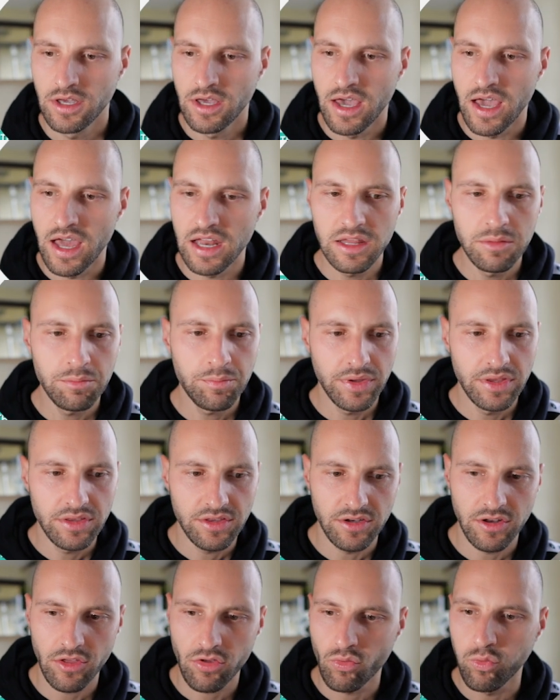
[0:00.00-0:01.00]
and in
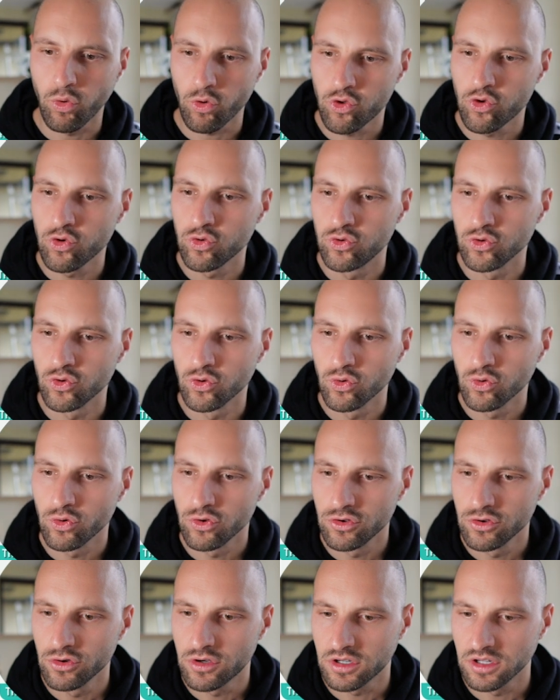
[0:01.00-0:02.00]
Pinterest, what you do,
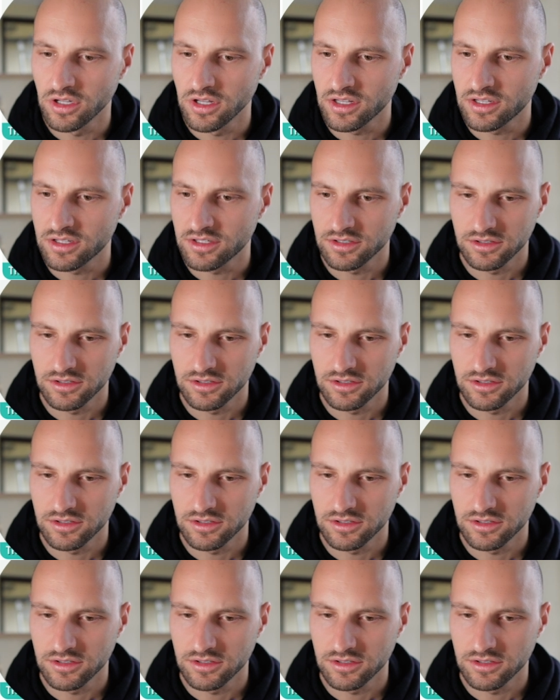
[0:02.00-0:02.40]
you click